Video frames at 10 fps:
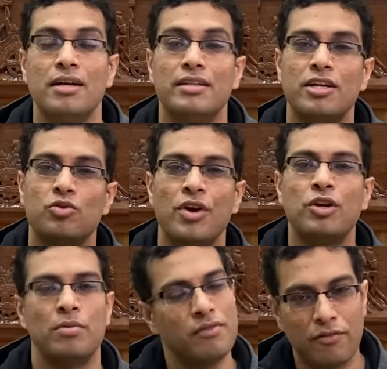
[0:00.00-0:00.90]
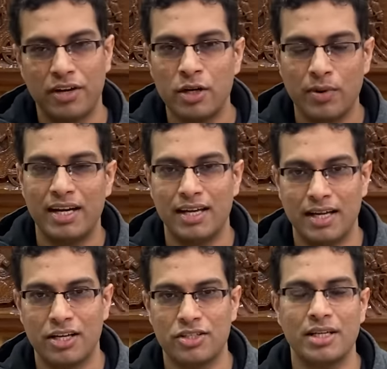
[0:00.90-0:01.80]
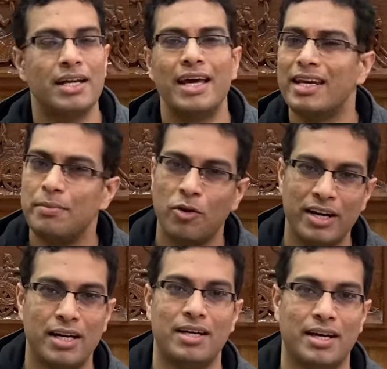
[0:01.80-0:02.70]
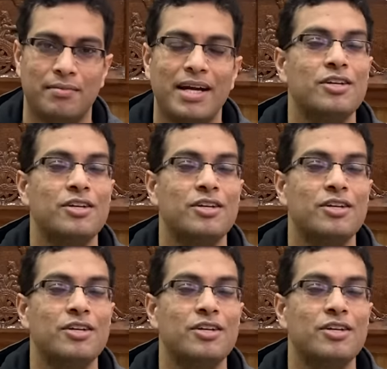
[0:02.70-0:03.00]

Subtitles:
There is going to be 15-20 correction any point in time, right?